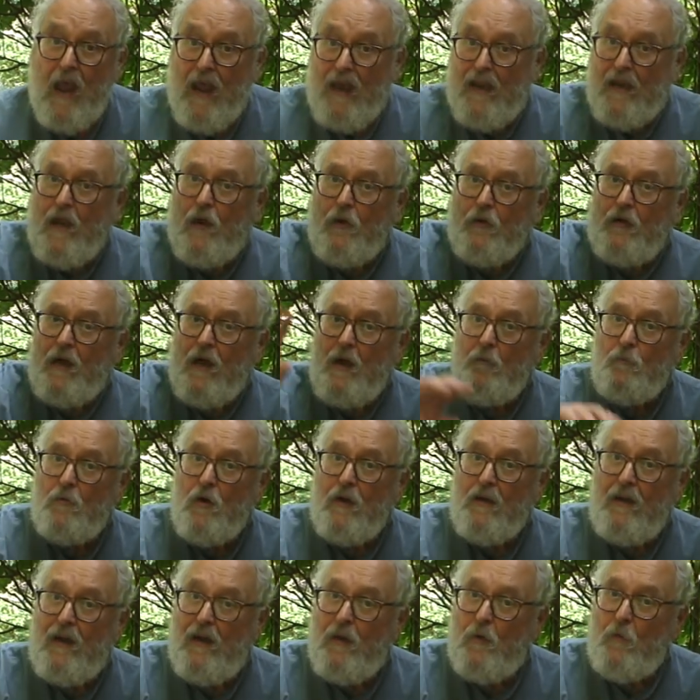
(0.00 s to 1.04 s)
and they'll come
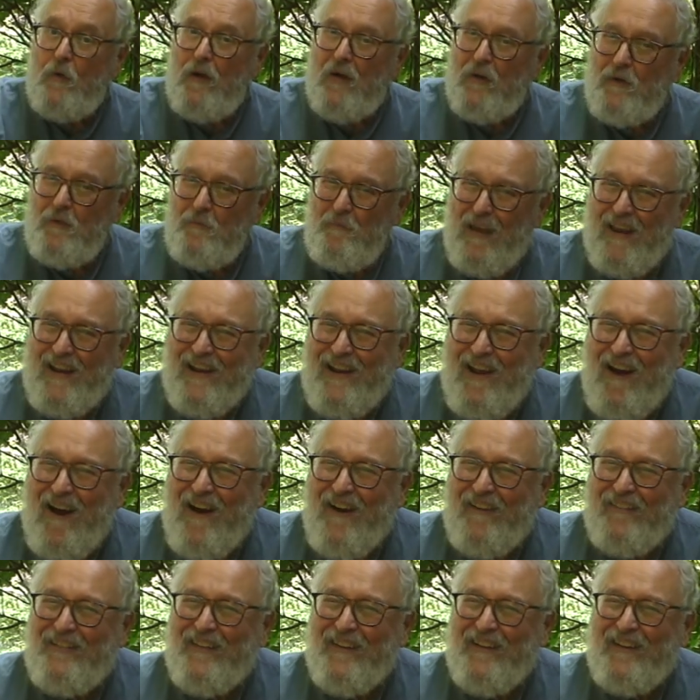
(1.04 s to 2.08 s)
run that old hairy man
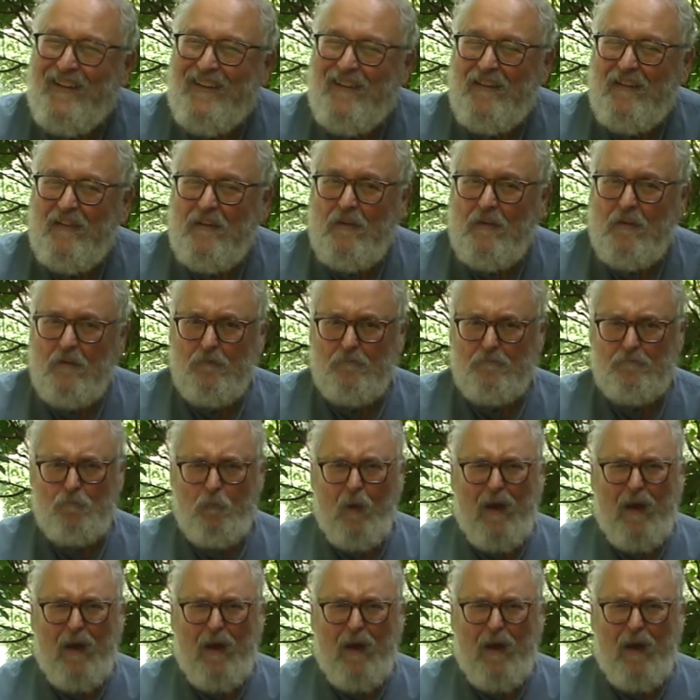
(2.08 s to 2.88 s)
off.